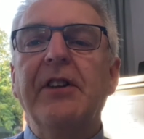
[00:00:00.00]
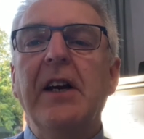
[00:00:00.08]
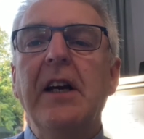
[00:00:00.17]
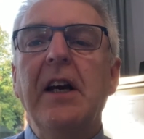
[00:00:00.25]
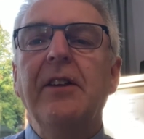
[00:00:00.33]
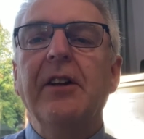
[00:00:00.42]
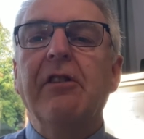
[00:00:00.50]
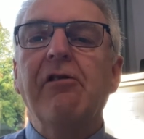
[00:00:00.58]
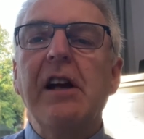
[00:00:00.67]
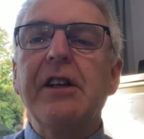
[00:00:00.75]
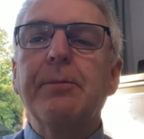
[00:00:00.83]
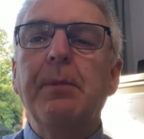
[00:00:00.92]
the
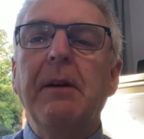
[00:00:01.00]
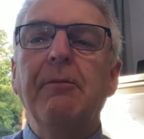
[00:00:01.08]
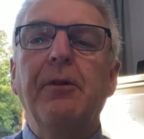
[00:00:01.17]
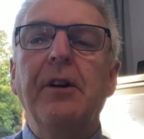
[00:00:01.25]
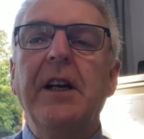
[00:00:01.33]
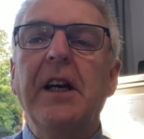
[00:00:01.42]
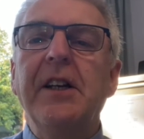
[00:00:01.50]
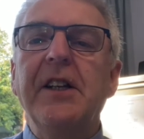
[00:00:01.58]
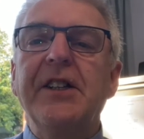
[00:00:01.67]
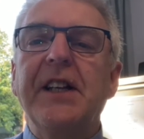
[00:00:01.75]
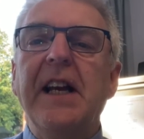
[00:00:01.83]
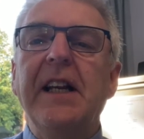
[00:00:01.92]
grasping for an
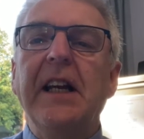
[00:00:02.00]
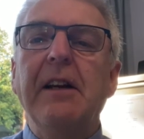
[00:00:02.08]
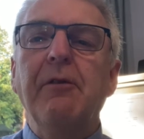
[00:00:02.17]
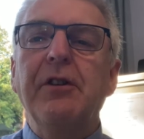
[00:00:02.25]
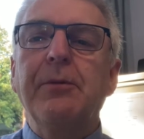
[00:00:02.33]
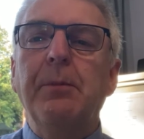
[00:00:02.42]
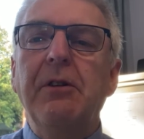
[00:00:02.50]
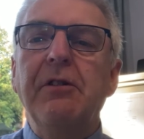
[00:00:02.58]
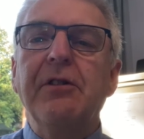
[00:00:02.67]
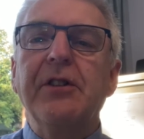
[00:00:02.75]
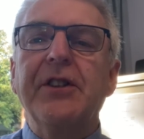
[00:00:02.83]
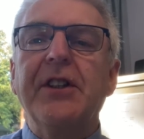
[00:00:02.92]
understanding of a
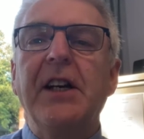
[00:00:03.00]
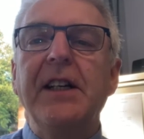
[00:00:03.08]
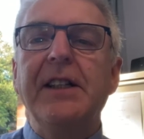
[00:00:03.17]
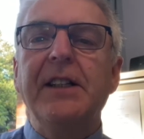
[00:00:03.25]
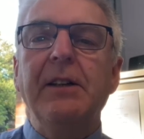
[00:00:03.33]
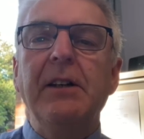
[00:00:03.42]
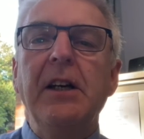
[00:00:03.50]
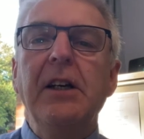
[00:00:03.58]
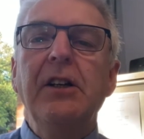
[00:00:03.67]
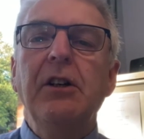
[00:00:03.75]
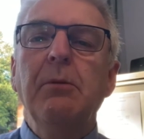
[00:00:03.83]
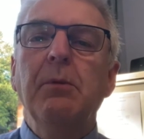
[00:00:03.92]
spiritual side to
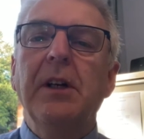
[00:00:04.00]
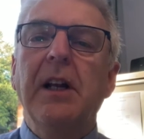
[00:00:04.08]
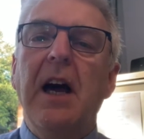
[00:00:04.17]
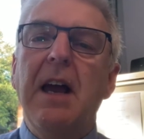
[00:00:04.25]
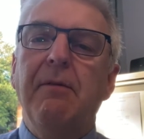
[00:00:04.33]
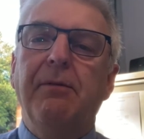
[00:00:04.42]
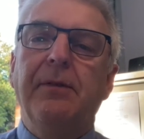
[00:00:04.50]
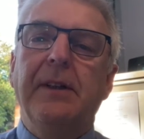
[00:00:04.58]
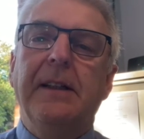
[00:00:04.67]
human life?